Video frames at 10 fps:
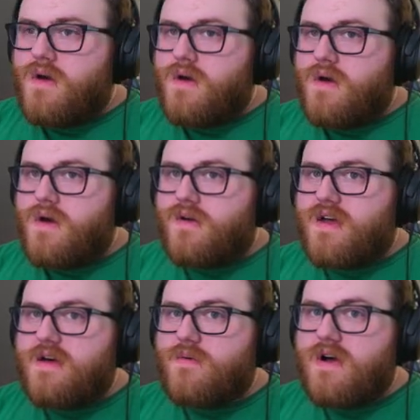Okay,
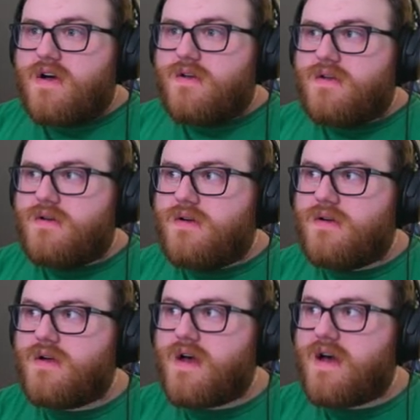well,
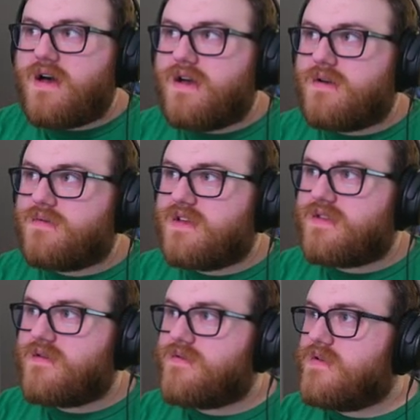I don't think
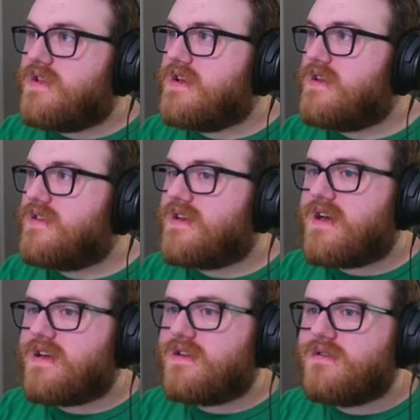there's really anything I
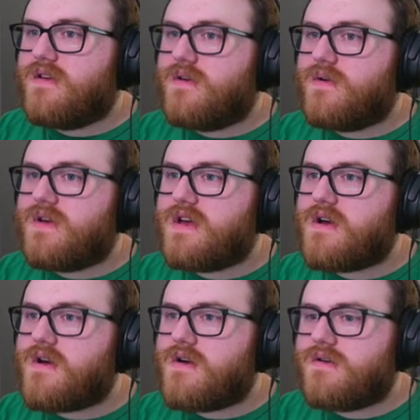can do here.